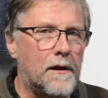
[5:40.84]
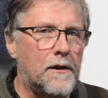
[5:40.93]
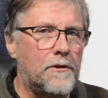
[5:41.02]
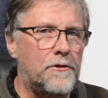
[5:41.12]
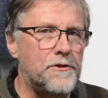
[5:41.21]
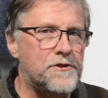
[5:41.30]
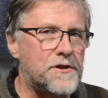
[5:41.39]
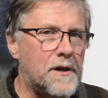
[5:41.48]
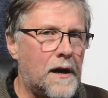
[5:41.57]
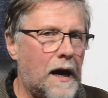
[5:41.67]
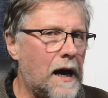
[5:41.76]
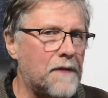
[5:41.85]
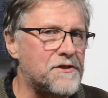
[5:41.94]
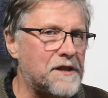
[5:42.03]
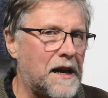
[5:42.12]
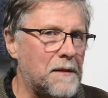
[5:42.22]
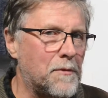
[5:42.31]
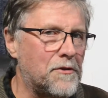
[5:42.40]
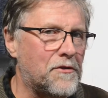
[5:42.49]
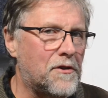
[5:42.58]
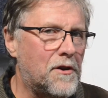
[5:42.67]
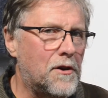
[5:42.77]
This half statement
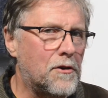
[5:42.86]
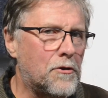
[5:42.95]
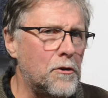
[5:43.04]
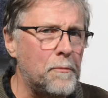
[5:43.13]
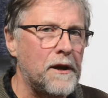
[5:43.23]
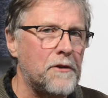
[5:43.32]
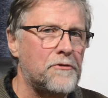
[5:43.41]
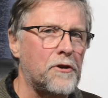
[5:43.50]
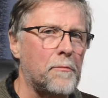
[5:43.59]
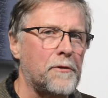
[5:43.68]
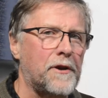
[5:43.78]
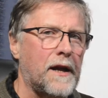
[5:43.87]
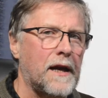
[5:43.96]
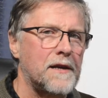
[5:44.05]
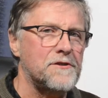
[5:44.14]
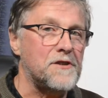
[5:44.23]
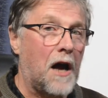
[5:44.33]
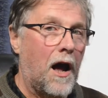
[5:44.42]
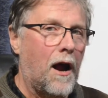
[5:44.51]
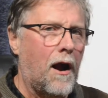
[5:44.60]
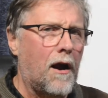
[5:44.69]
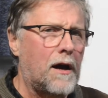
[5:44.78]
could be interpreted as,
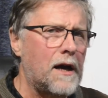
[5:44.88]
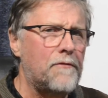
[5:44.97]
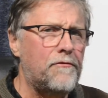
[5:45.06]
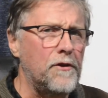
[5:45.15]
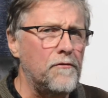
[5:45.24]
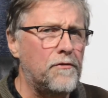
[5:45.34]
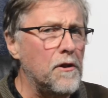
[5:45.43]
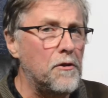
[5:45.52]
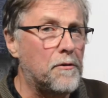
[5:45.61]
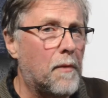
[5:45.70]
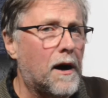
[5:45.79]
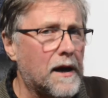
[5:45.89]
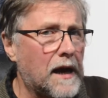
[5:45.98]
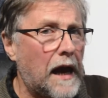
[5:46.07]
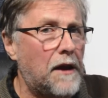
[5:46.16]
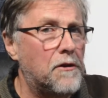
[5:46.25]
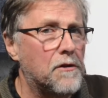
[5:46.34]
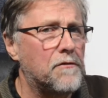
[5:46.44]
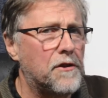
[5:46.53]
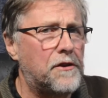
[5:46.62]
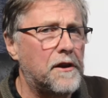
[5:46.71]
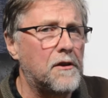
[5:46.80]
I have fulfilled my end of
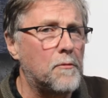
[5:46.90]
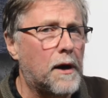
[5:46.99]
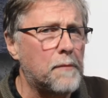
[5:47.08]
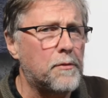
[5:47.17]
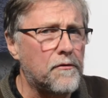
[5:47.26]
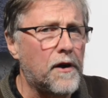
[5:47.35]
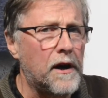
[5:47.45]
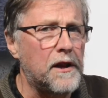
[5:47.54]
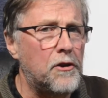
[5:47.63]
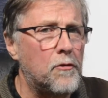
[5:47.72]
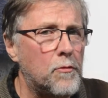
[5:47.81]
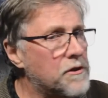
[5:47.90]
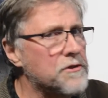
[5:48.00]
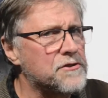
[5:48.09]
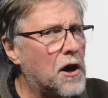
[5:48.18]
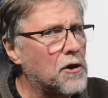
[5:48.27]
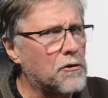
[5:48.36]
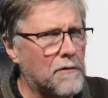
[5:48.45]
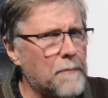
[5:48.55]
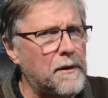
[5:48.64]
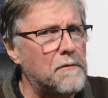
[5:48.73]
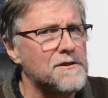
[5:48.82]
the deal by providing you with this
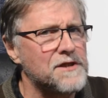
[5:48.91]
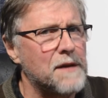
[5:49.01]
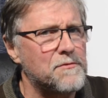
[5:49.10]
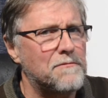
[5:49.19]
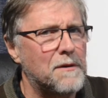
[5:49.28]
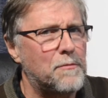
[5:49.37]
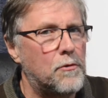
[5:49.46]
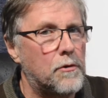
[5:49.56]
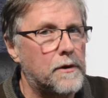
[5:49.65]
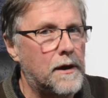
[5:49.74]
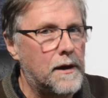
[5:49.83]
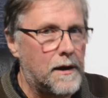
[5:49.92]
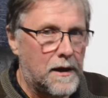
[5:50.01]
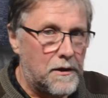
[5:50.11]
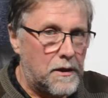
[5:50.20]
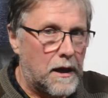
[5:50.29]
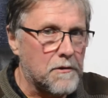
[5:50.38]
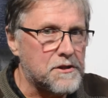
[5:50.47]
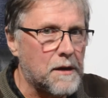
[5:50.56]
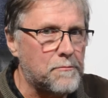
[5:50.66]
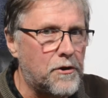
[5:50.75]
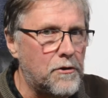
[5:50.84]
crappy reception report. Now it's
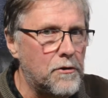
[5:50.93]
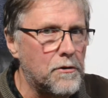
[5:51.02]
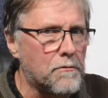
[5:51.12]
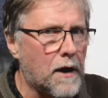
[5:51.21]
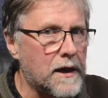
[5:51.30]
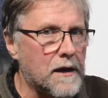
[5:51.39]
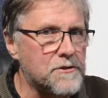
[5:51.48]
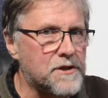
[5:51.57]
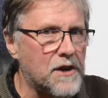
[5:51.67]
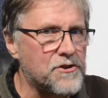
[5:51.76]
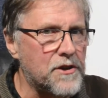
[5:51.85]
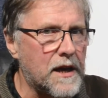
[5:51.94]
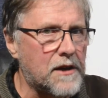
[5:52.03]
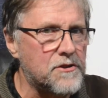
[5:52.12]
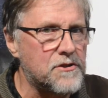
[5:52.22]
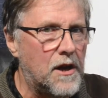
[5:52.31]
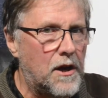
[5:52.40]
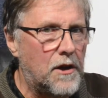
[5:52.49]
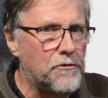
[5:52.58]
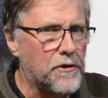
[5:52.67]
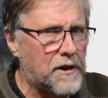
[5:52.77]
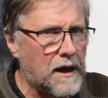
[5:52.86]
up to you, Radio Station X,
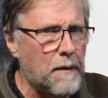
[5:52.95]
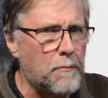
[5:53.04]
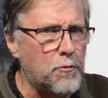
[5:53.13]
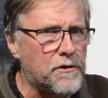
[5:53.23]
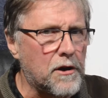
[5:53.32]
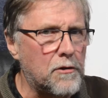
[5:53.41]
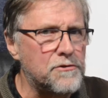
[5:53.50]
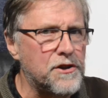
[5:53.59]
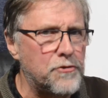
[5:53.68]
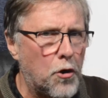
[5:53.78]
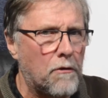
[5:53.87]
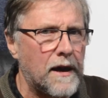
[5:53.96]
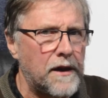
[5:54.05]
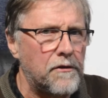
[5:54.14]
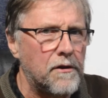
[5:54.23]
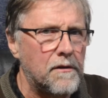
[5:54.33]
to come up with the goods at your end.